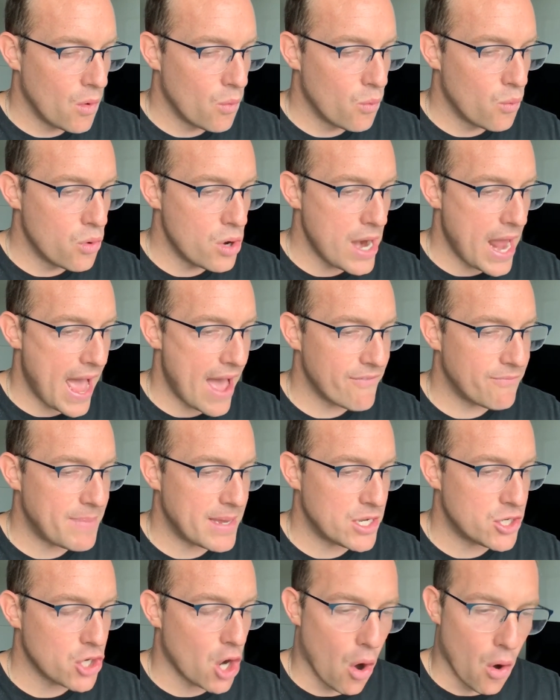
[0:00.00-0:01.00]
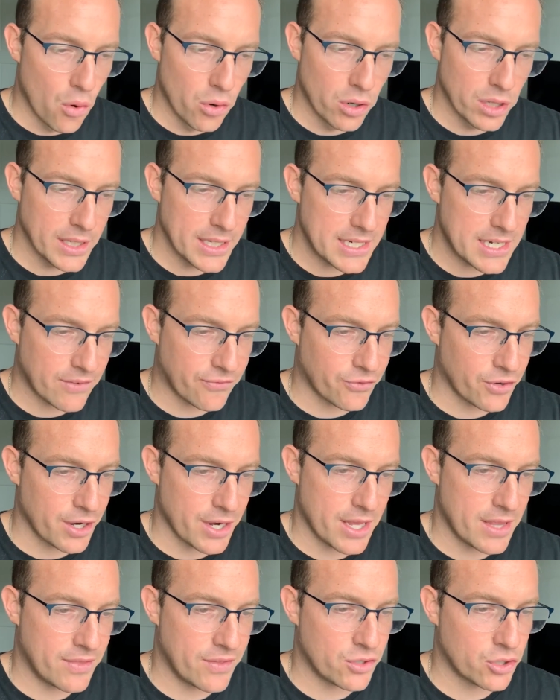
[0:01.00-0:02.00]
would have been totally
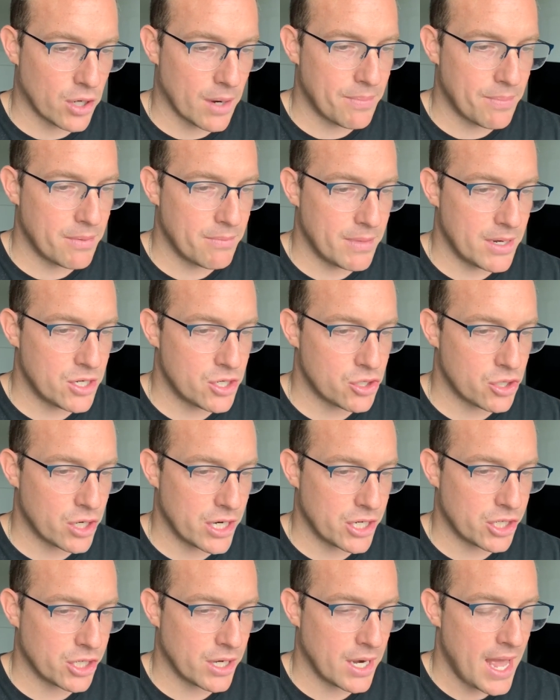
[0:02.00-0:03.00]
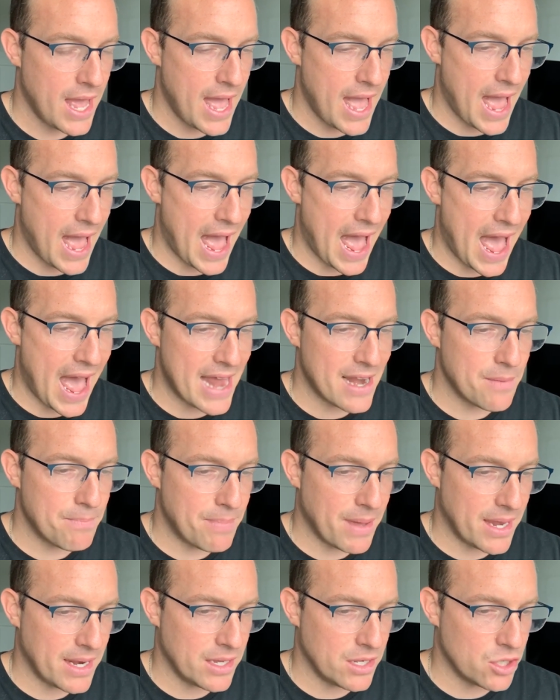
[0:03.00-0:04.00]
different if the Trump administration had
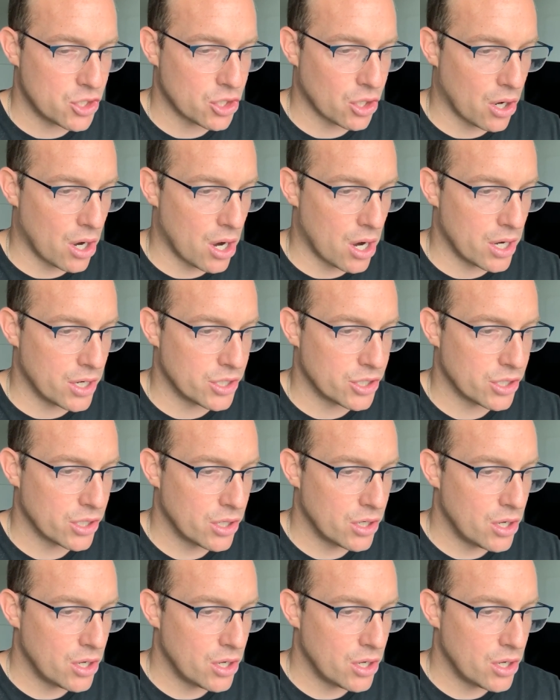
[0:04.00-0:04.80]
been in charge.